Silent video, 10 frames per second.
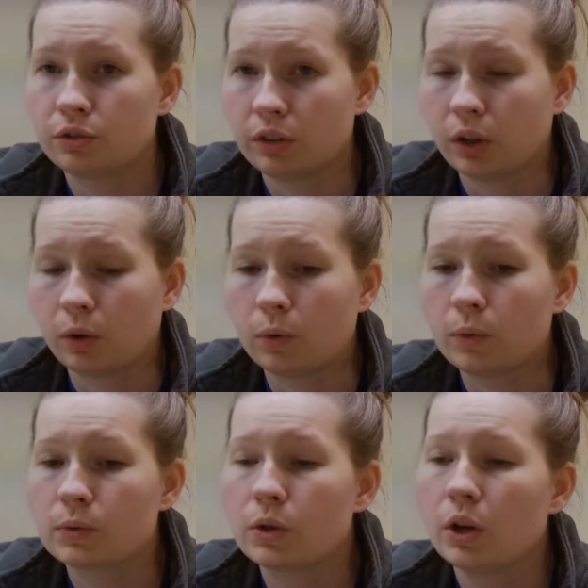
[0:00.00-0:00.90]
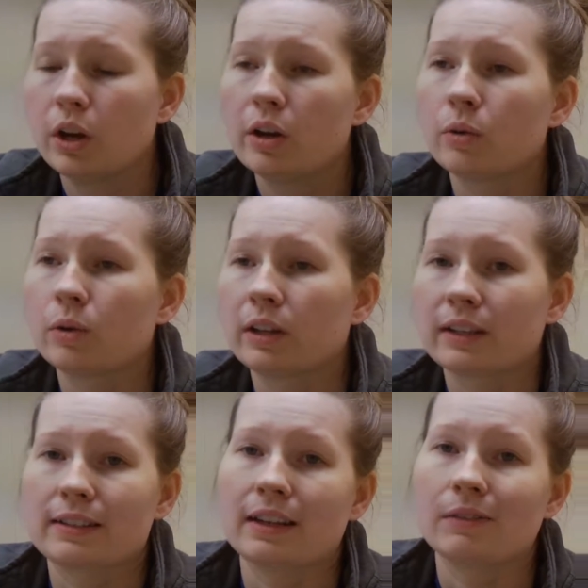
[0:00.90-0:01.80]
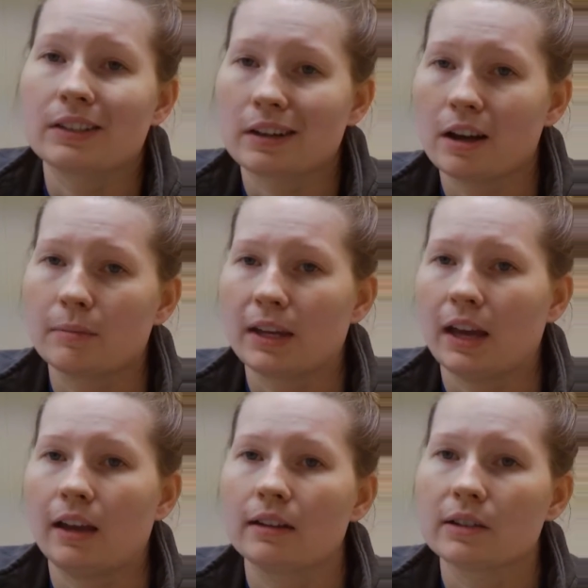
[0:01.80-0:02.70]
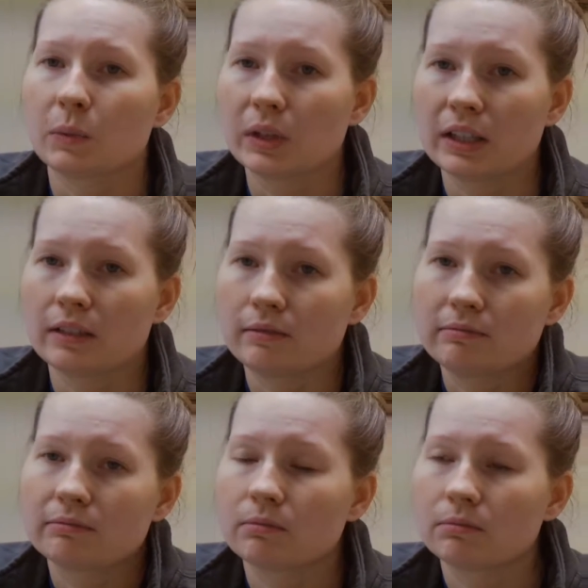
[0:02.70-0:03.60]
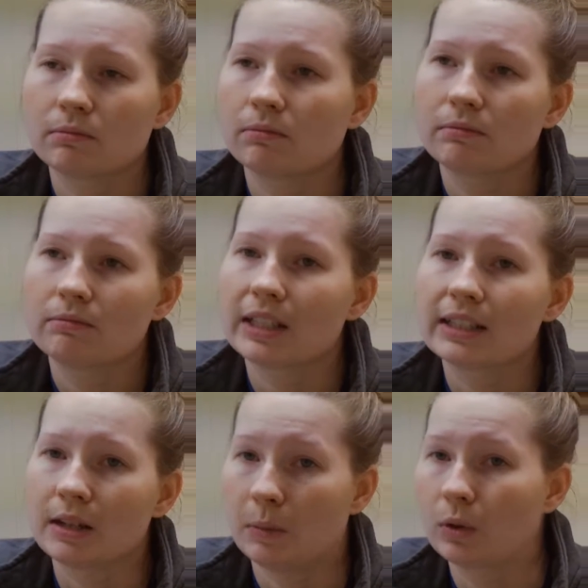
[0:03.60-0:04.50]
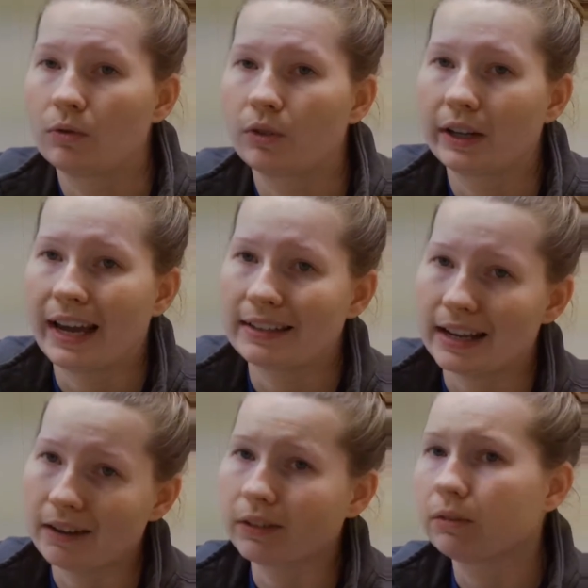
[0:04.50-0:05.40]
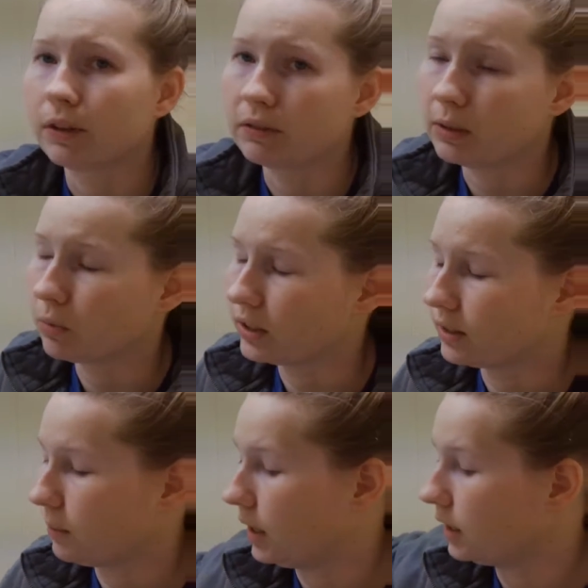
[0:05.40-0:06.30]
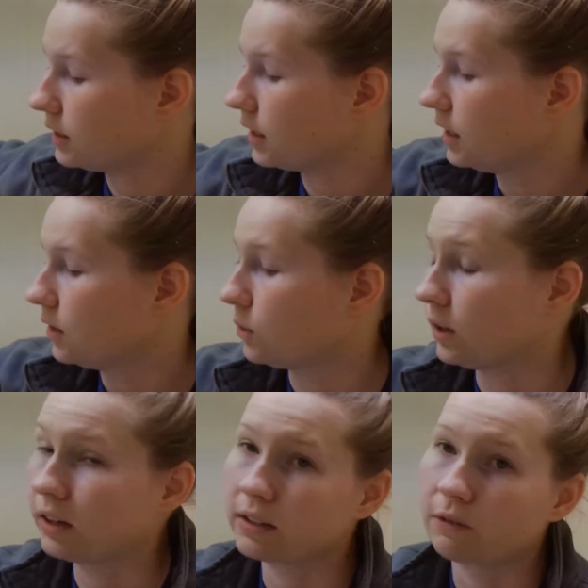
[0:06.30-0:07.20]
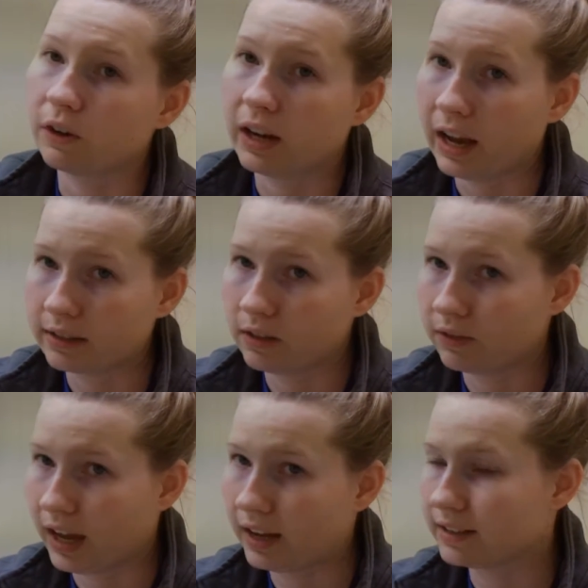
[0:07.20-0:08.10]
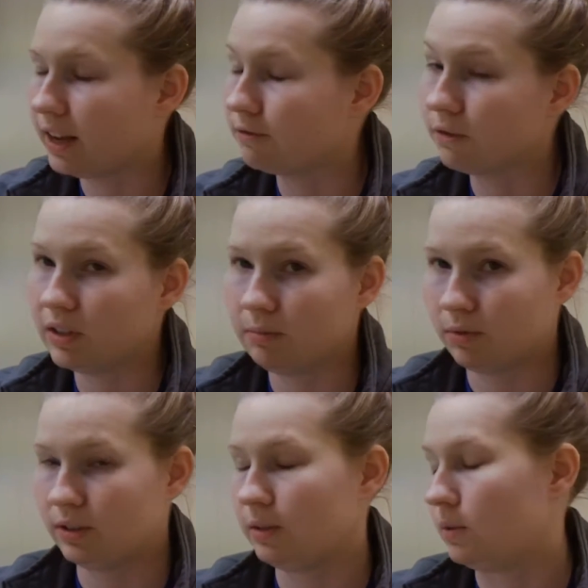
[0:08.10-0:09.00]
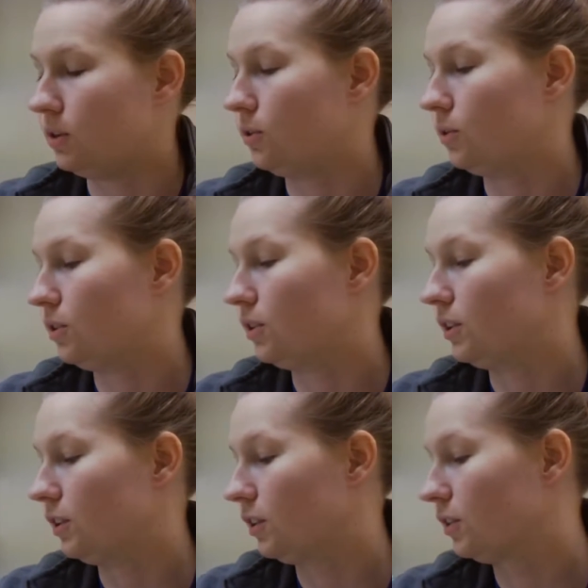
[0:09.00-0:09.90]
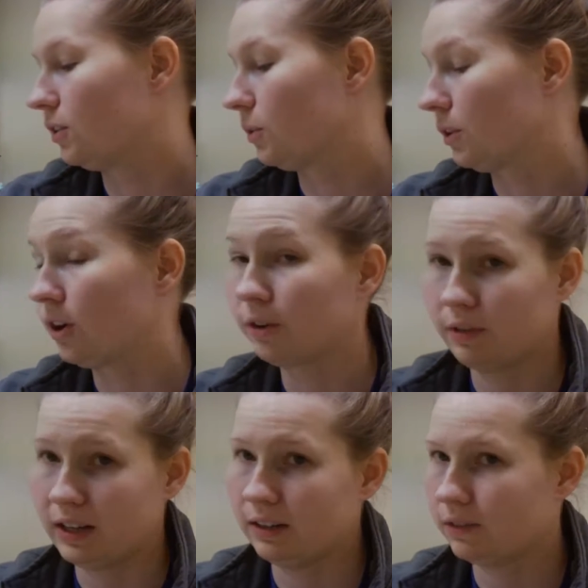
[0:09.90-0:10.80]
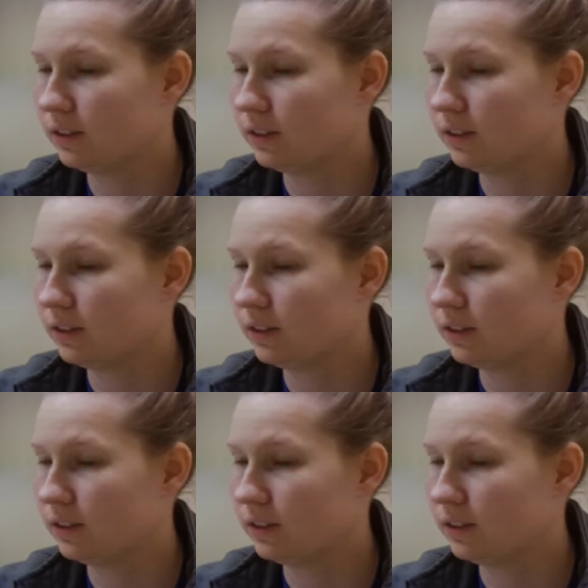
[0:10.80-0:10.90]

goes, or like I said, if it's a calm cat, and it's typical for a cat to have like 15 breaths a minute, or a very active cat to have 15 breaths a minute, or a lower heart rate even.